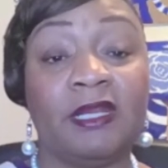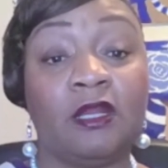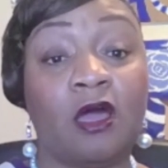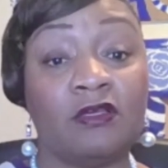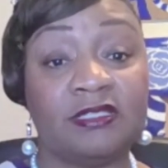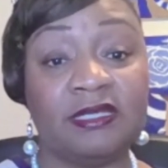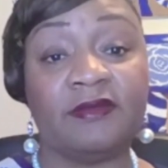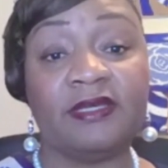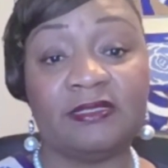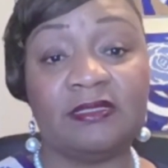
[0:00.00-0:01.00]
in all
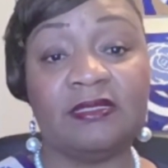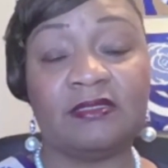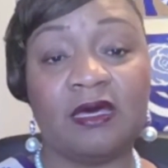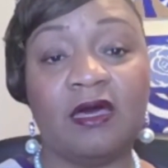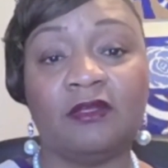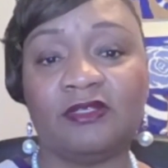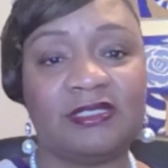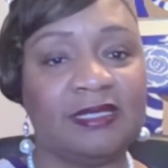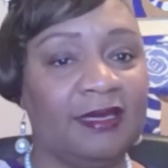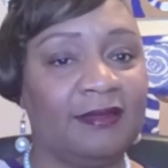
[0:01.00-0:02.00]
seriousness,
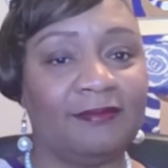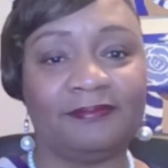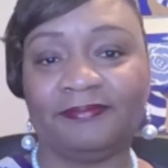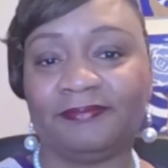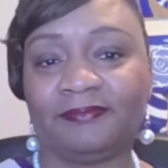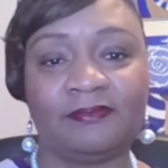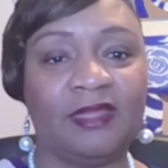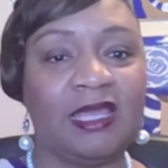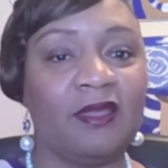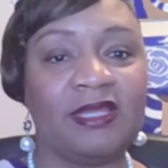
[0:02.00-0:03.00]
understand
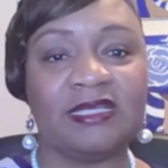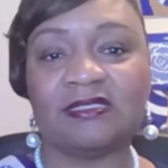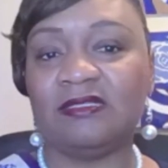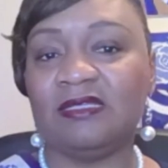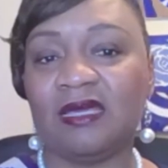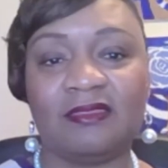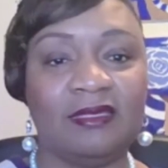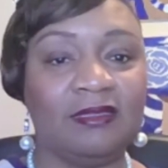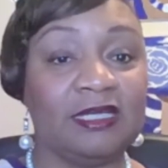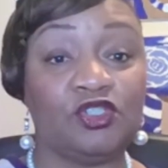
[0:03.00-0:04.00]
there is
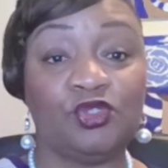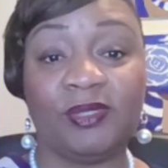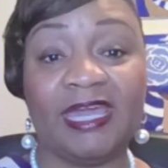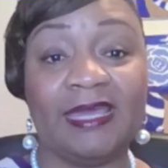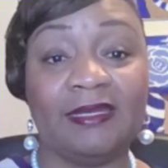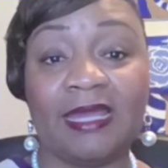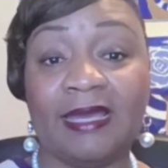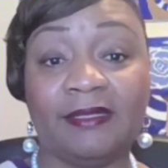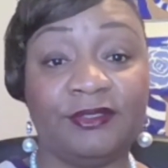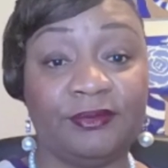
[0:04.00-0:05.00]
nothing that you
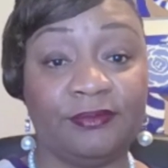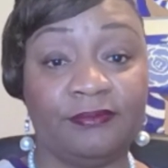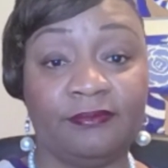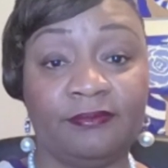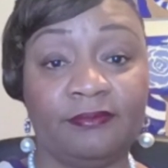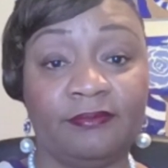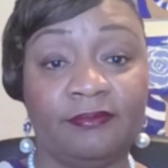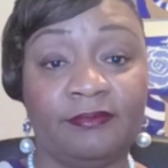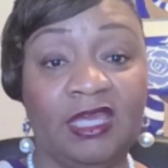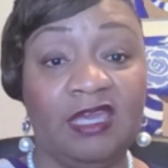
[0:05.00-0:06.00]
cannot do
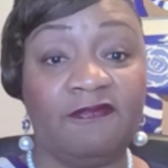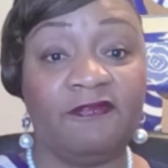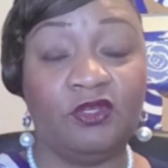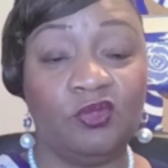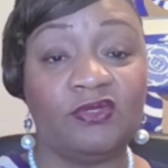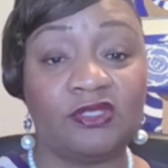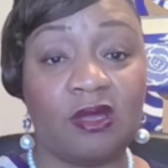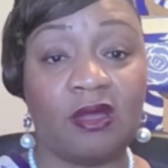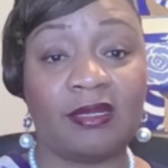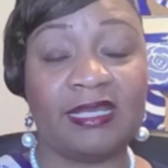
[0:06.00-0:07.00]
if you
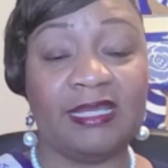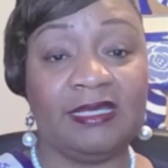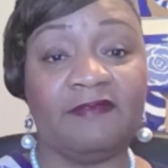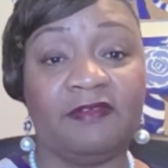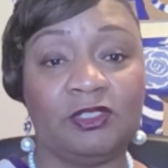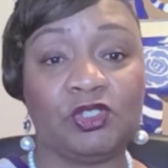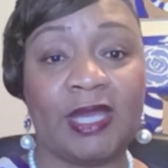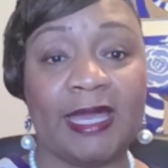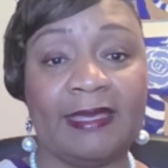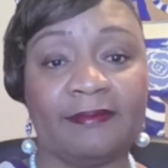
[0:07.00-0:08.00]
start and give it a
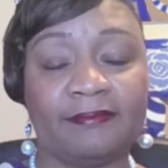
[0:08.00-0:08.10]
try.